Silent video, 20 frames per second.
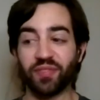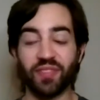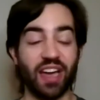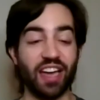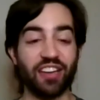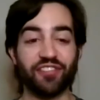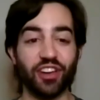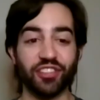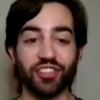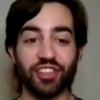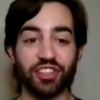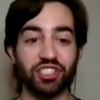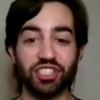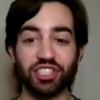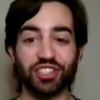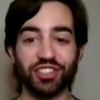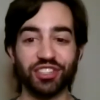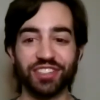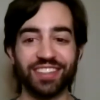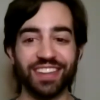I felt that she
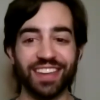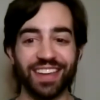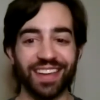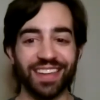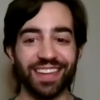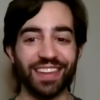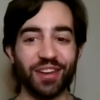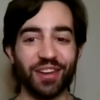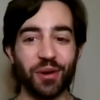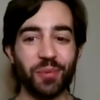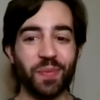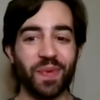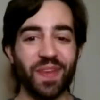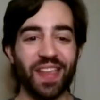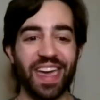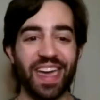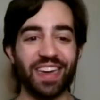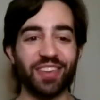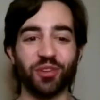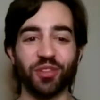could,
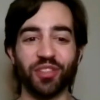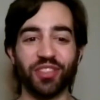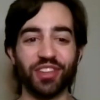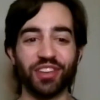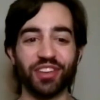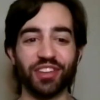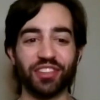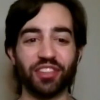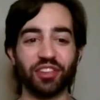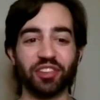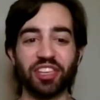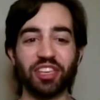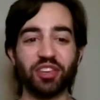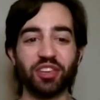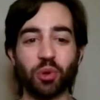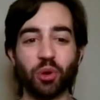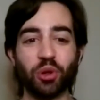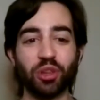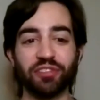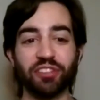handle the
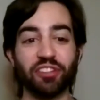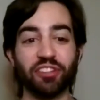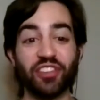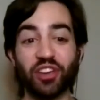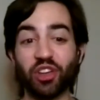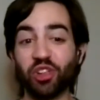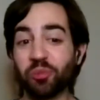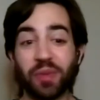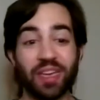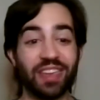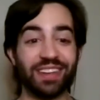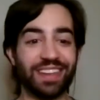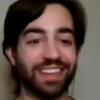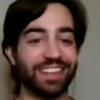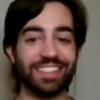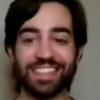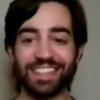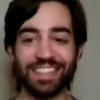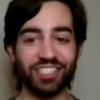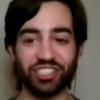lead role of a film, and
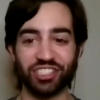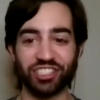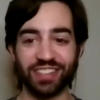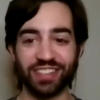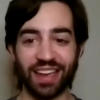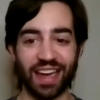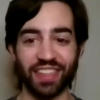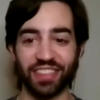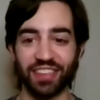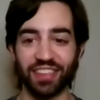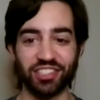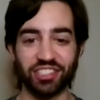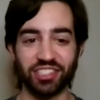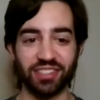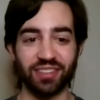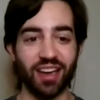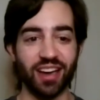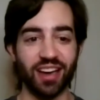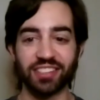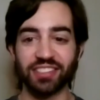indeed, I think she
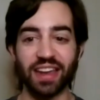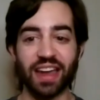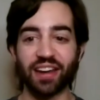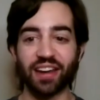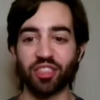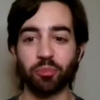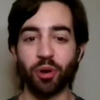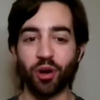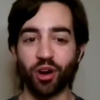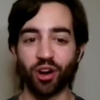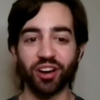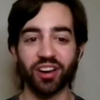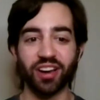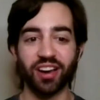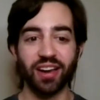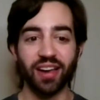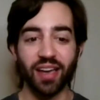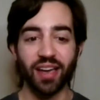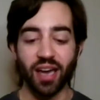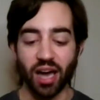knocked it out of the park.
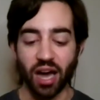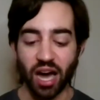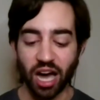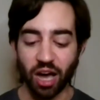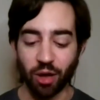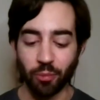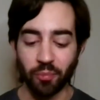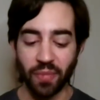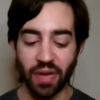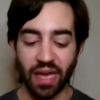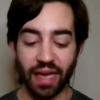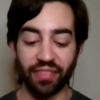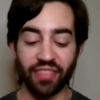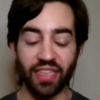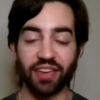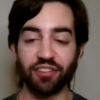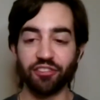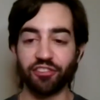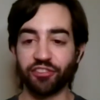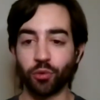And
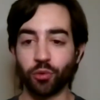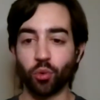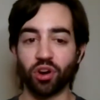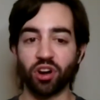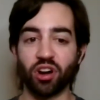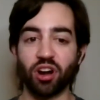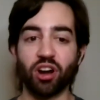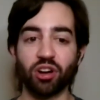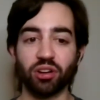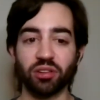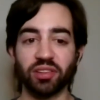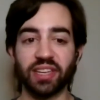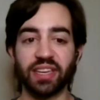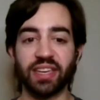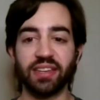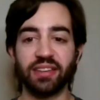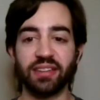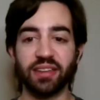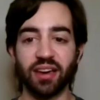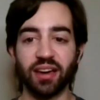then for our
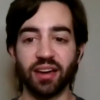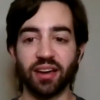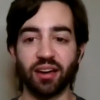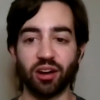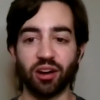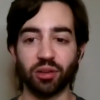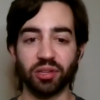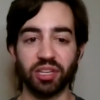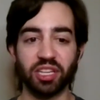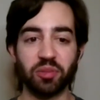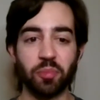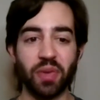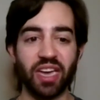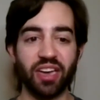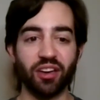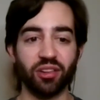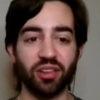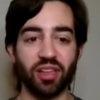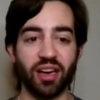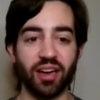lead
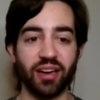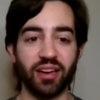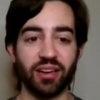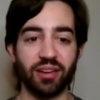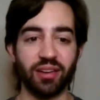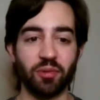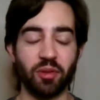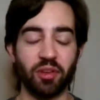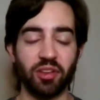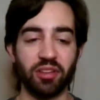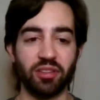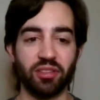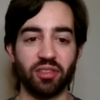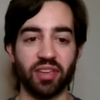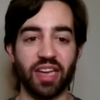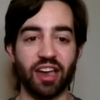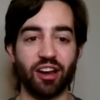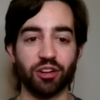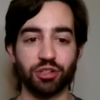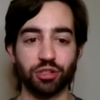male, the
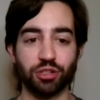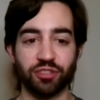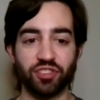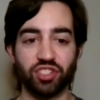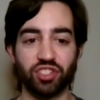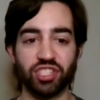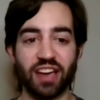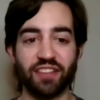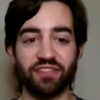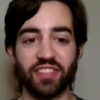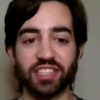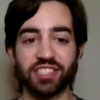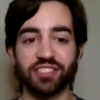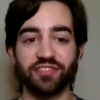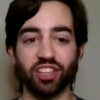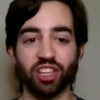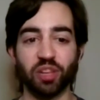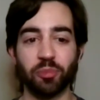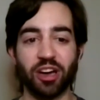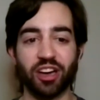character of Jeff, that's
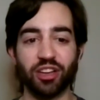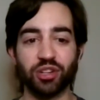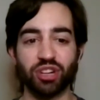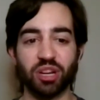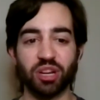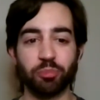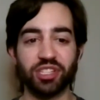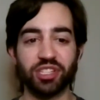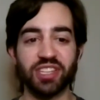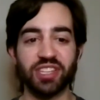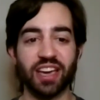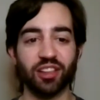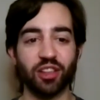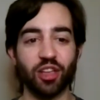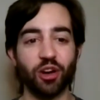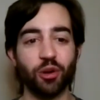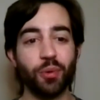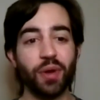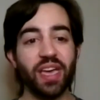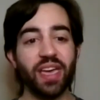Philip Andre
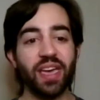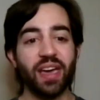Botello.